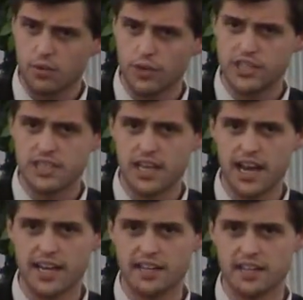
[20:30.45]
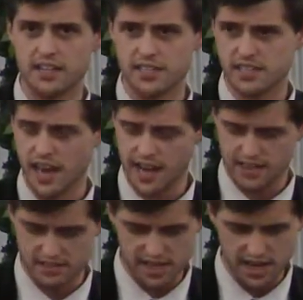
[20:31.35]
which is the idea that the
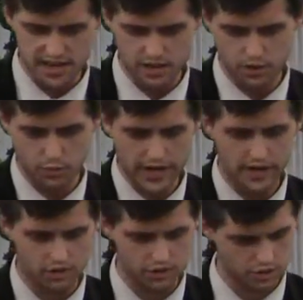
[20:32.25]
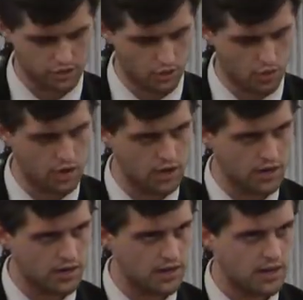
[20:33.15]
scythe is taken to the wheat or to the corn,
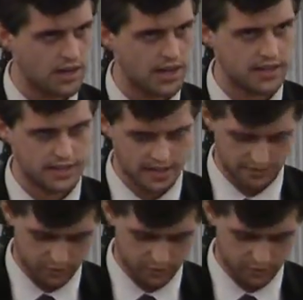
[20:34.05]
and then, of